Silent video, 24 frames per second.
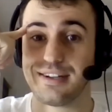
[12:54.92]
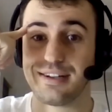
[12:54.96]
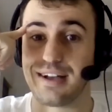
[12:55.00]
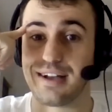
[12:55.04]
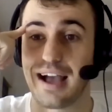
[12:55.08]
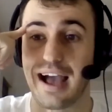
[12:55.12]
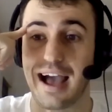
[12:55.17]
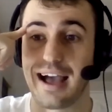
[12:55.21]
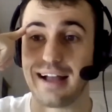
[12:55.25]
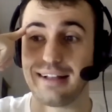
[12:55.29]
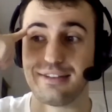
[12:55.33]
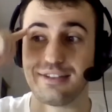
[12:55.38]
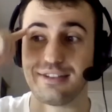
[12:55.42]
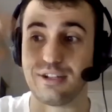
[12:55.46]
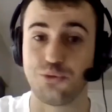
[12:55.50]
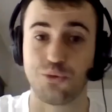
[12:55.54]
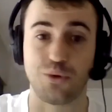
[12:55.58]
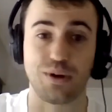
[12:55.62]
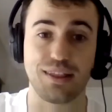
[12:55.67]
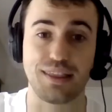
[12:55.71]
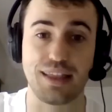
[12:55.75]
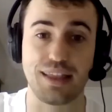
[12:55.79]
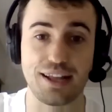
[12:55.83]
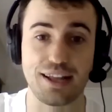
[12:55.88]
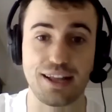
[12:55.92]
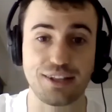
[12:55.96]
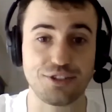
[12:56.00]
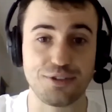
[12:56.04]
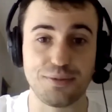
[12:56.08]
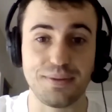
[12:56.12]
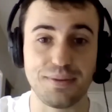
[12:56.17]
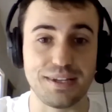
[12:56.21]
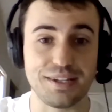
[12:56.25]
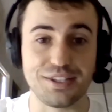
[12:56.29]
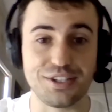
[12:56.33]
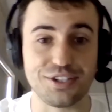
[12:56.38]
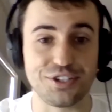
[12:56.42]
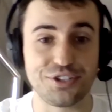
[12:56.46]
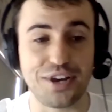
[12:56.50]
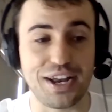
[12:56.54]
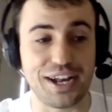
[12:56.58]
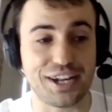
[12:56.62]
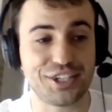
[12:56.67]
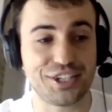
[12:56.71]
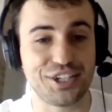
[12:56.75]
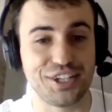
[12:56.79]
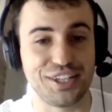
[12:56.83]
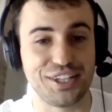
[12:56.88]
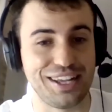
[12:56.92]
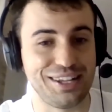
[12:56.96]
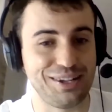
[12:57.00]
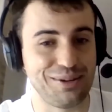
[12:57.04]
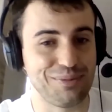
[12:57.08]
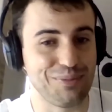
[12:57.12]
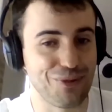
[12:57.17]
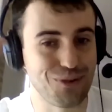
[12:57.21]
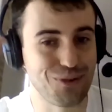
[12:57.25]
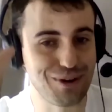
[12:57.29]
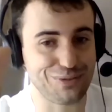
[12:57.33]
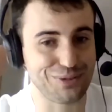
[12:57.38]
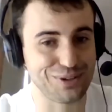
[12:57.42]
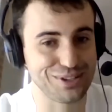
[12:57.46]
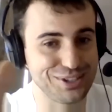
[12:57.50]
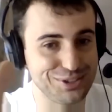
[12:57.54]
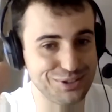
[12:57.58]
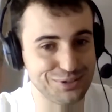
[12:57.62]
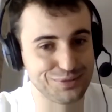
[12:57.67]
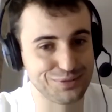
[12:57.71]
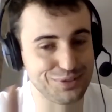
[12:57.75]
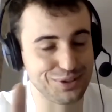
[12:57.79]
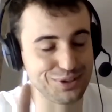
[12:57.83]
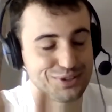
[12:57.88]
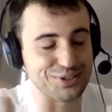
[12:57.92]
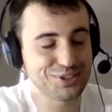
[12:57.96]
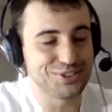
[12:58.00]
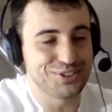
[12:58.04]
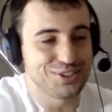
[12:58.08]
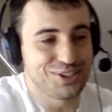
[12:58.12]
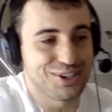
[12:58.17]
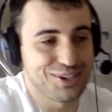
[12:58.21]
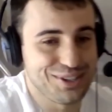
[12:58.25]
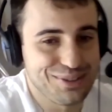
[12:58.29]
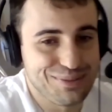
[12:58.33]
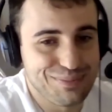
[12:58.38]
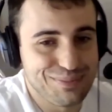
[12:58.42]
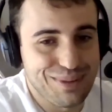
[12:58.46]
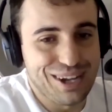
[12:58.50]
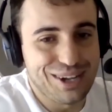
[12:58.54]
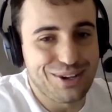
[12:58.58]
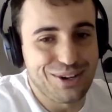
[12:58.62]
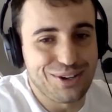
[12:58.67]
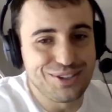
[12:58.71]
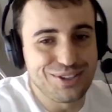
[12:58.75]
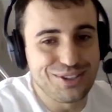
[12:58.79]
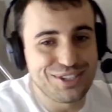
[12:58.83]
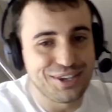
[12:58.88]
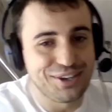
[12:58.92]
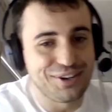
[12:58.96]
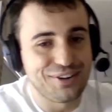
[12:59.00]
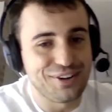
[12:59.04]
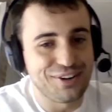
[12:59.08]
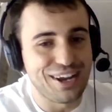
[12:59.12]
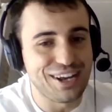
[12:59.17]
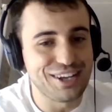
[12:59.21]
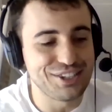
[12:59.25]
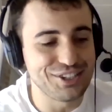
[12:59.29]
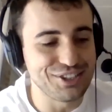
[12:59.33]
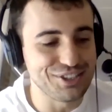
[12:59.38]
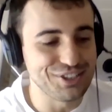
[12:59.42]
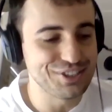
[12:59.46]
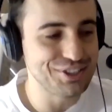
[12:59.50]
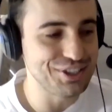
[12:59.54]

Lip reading: I didn't want that to be a distraction anymore. I wanted to focus on my content creation.